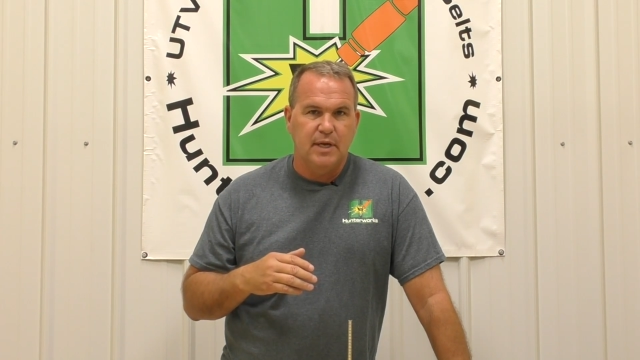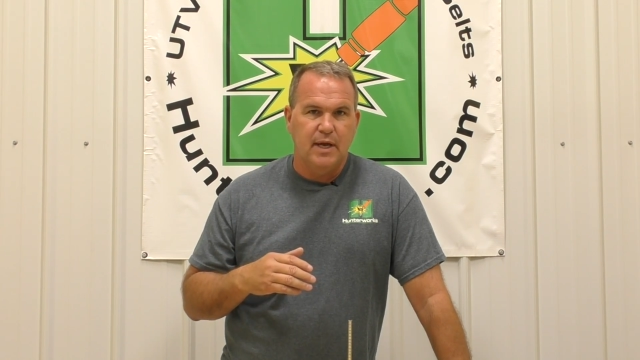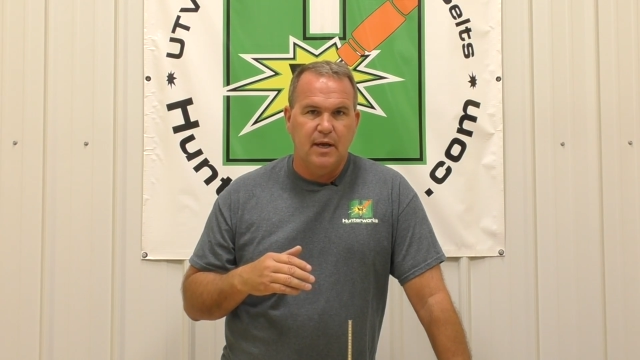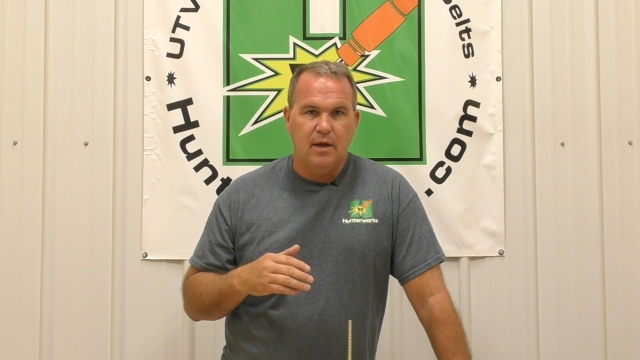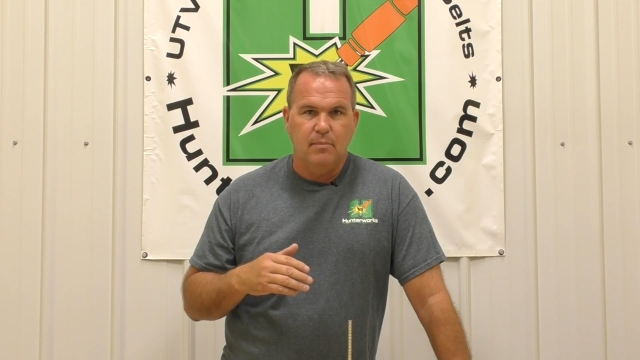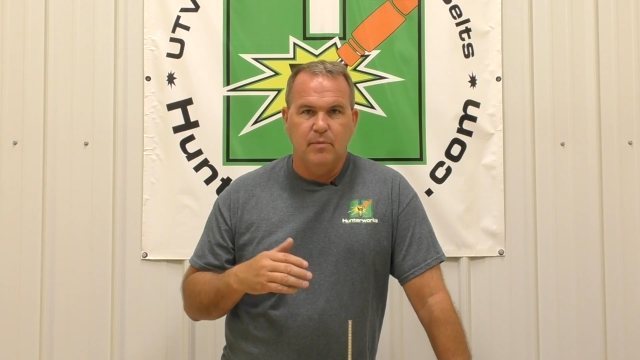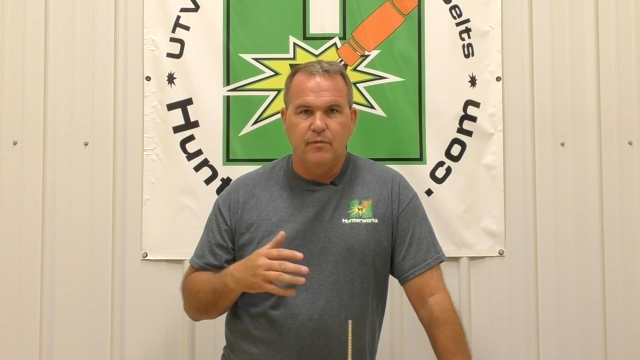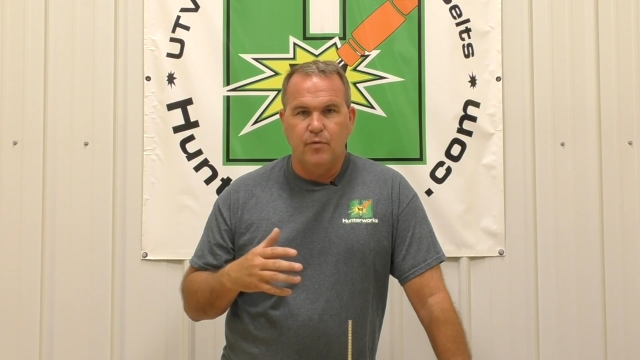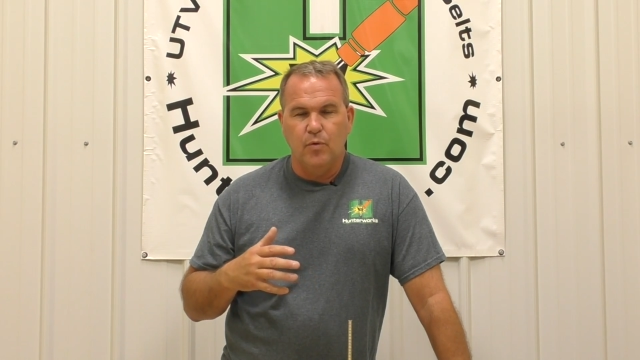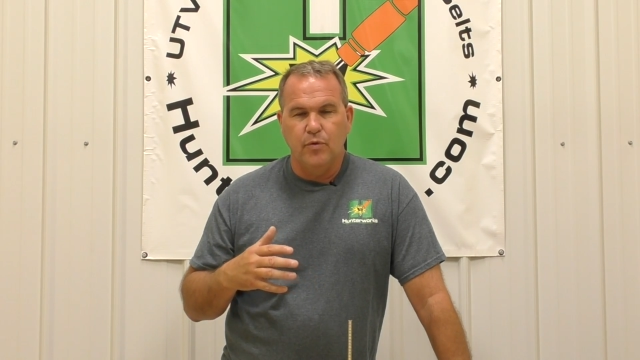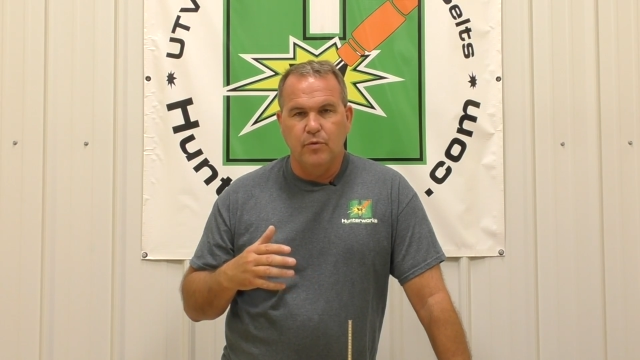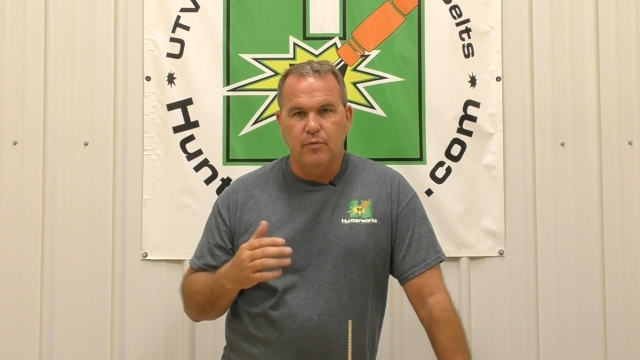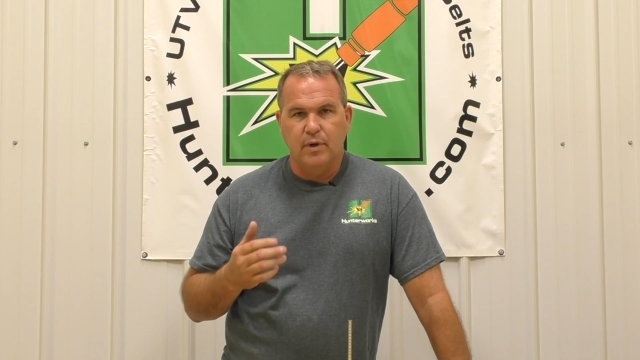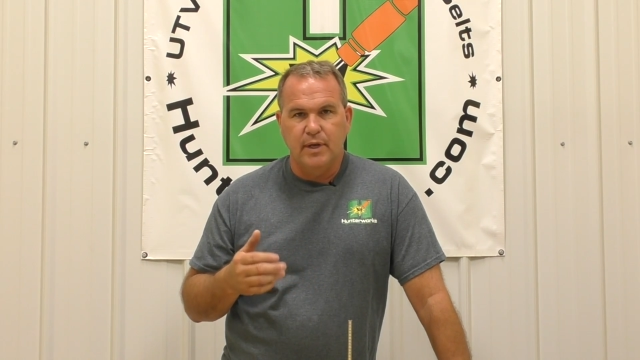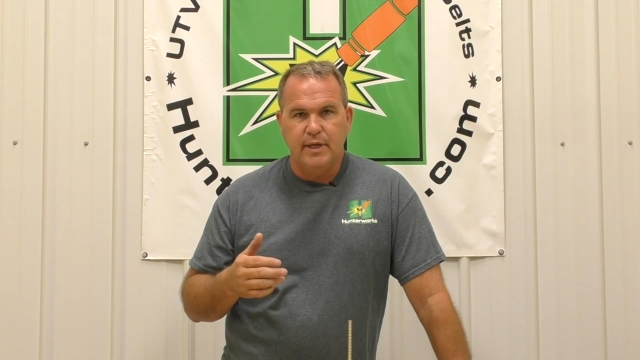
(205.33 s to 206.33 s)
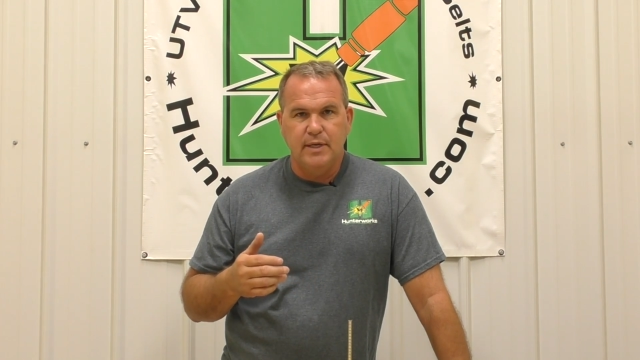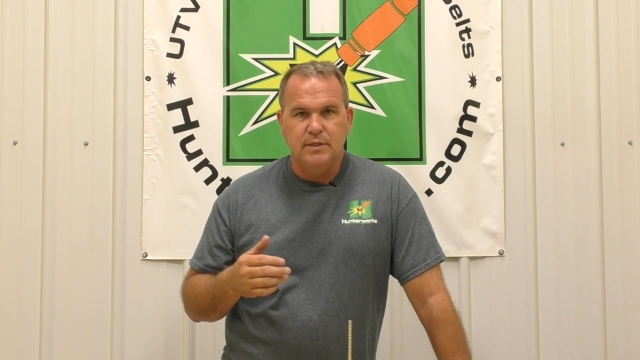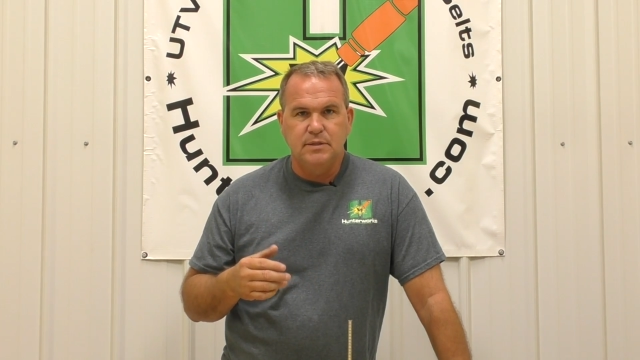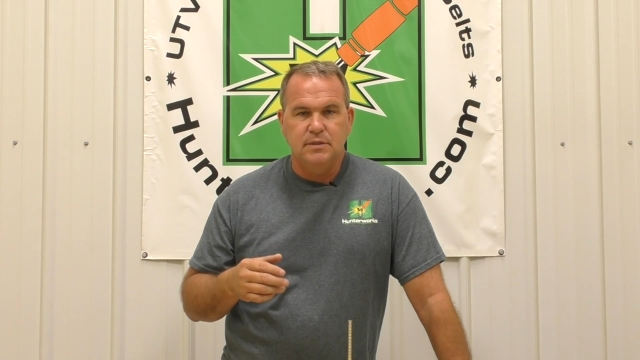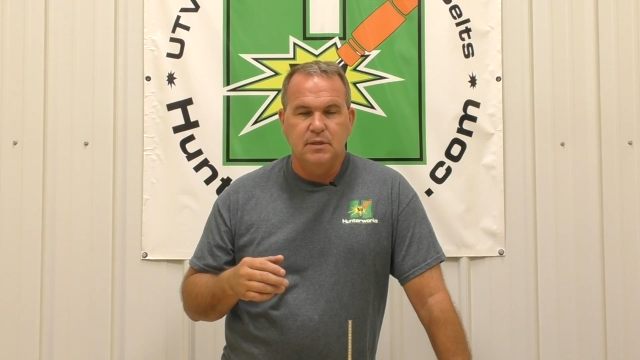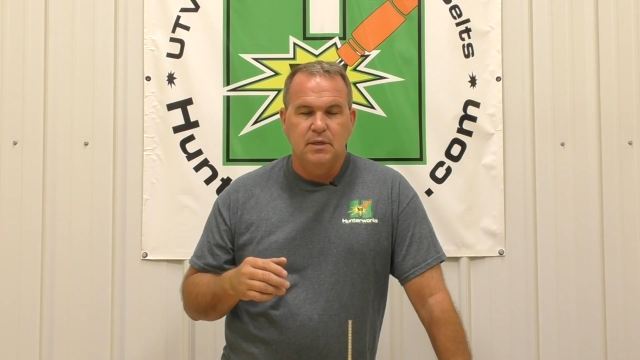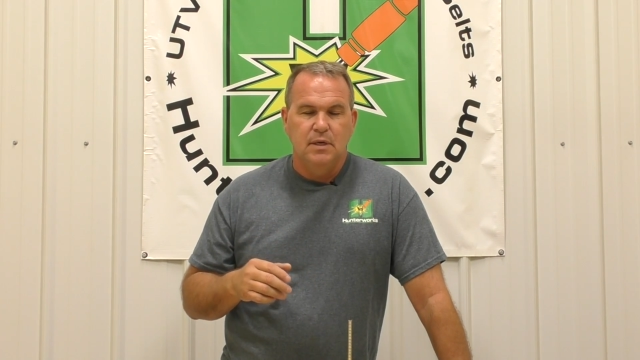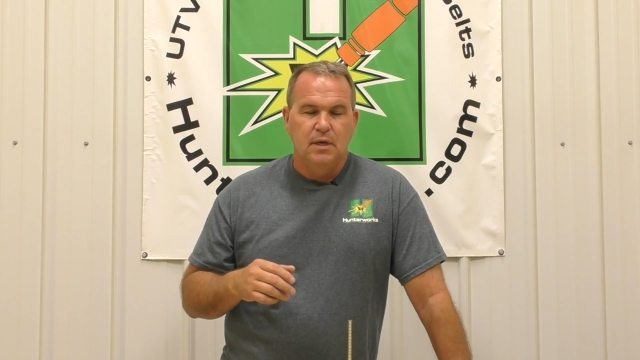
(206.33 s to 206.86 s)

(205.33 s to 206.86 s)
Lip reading: out before the release.